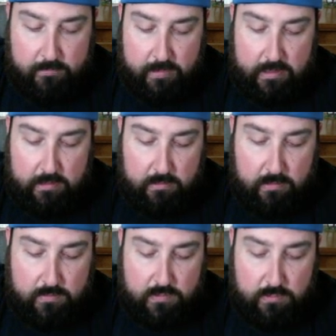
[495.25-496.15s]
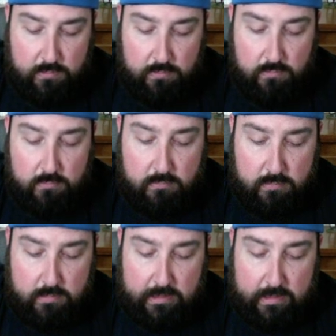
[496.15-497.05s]
And you go to
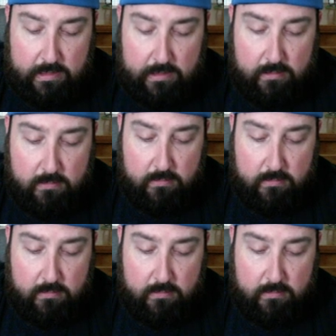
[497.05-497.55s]
the